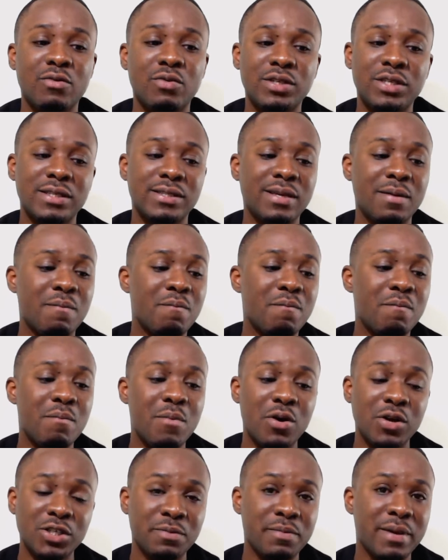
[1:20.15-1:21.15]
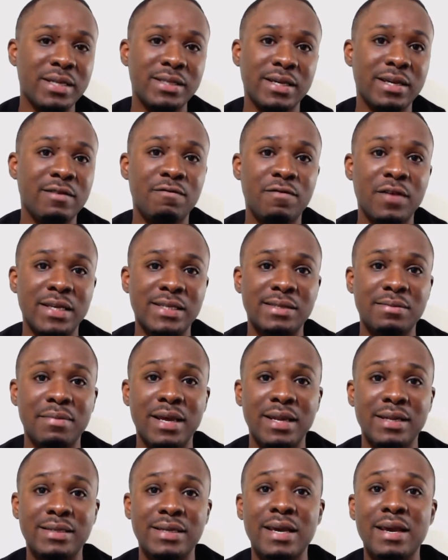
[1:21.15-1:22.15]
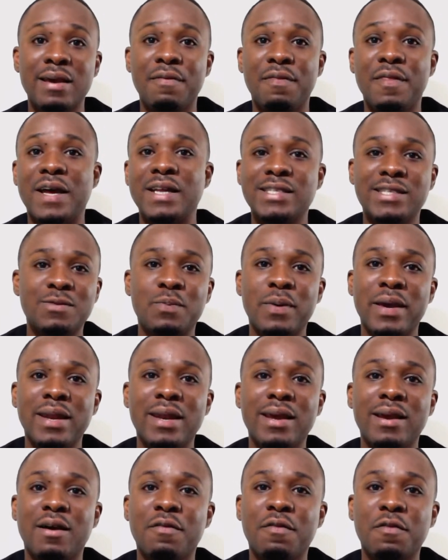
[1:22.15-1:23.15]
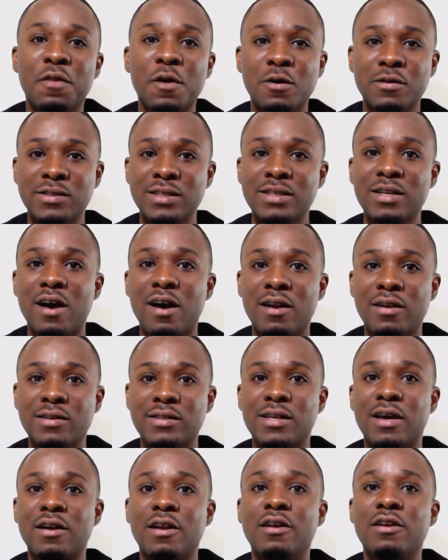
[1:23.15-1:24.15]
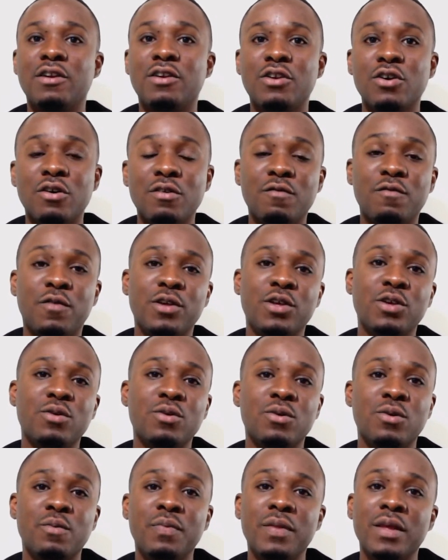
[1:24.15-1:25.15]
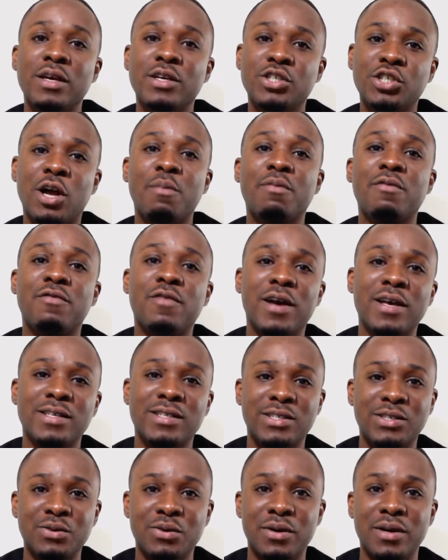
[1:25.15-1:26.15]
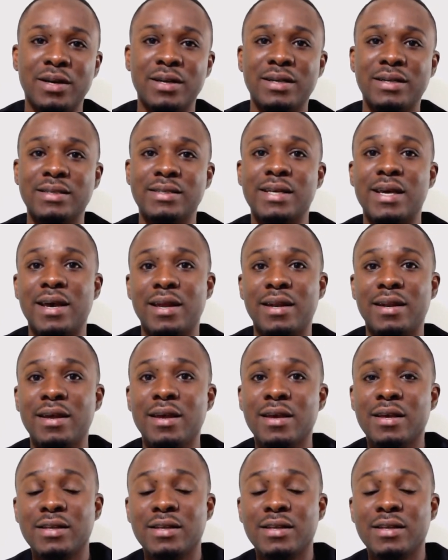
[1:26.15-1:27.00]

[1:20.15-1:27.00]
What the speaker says: which is a much better investment than spending $1,000 on a done-for-you Shopify store design.